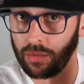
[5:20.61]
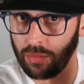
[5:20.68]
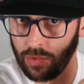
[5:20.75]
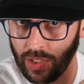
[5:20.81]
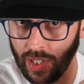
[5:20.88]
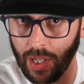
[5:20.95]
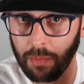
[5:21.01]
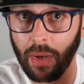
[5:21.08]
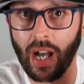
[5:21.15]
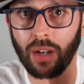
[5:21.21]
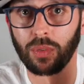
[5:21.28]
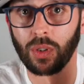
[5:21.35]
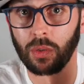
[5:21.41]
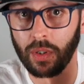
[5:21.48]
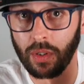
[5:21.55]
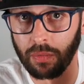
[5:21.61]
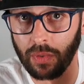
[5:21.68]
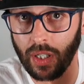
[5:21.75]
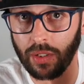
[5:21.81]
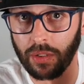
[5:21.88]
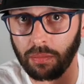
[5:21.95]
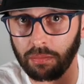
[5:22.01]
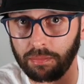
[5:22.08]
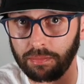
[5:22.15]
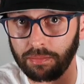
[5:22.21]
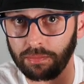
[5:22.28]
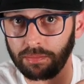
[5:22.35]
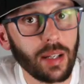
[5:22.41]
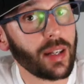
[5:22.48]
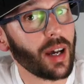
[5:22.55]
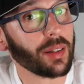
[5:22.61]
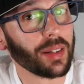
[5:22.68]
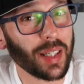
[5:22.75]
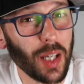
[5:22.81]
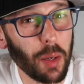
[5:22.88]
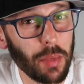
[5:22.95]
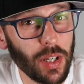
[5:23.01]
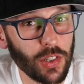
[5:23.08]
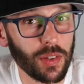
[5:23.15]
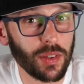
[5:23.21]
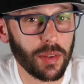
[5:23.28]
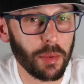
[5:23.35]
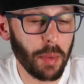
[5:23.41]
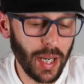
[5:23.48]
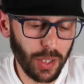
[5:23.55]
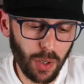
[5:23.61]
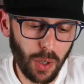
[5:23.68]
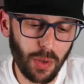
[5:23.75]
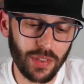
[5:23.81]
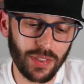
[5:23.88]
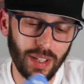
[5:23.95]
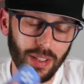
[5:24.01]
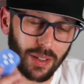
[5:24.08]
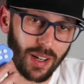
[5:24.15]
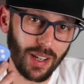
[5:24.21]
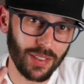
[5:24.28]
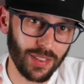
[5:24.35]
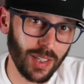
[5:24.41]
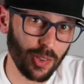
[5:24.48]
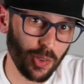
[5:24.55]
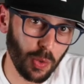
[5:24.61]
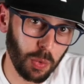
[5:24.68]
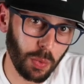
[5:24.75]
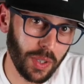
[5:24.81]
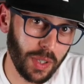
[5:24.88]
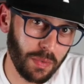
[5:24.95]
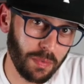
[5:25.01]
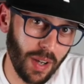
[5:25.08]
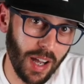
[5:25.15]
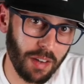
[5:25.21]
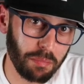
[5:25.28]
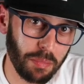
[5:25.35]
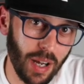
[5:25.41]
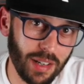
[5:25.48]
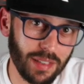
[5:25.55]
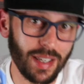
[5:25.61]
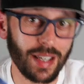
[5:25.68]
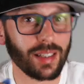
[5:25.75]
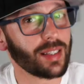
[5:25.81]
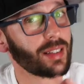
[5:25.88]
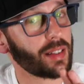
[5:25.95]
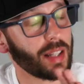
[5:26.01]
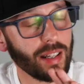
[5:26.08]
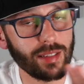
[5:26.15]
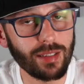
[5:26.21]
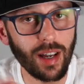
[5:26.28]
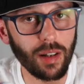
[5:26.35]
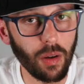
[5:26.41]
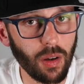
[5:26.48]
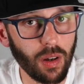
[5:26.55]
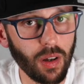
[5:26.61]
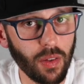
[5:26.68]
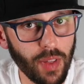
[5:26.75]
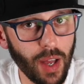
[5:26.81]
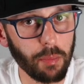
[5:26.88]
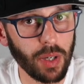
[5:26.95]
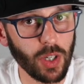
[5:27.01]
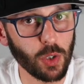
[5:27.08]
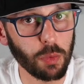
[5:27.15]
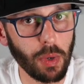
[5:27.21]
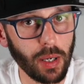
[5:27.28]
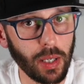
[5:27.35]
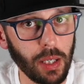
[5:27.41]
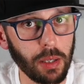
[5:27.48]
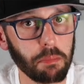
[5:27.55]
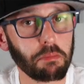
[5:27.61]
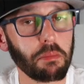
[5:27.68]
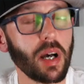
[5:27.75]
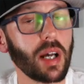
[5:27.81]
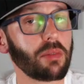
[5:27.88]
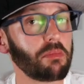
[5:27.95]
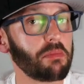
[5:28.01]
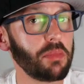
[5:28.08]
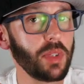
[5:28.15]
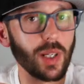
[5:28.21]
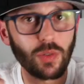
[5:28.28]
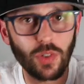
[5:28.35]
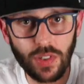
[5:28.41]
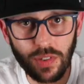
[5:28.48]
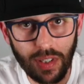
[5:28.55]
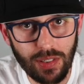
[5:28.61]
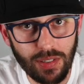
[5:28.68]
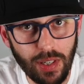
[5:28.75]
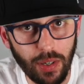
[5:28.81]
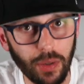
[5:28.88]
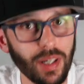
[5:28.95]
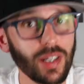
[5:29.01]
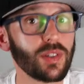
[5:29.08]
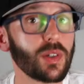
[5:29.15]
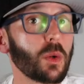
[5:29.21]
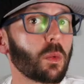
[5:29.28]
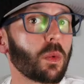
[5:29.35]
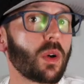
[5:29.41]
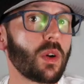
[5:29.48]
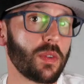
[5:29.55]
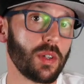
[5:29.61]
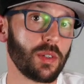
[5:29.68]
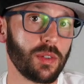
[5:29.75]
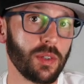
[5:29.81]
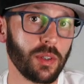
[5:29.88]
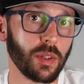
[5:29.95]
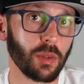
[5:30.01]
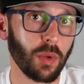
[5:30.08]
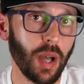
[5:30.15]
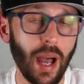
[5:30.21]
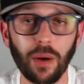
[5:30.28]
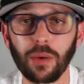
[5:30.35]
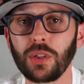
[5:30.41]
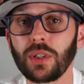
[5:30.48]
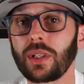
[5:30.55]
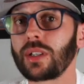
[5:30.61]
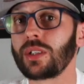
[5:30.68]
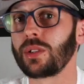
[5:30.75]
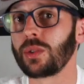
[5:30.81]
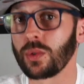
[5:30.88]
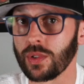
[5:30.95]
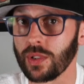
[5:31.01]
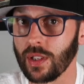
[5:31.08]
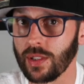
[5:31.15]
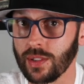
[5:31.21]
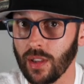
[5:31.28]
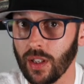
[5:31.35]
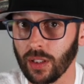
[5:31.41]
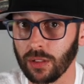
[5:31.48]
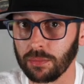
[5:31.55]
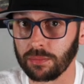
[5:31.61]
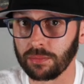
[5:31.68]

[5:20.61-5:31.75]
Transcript: send it back for a refund. Now, like I mentioned, the Micro is gonna cost you 25 bucks, and that's not all that much money, but just consider, is it worth it to you? How are you gonna use this thing?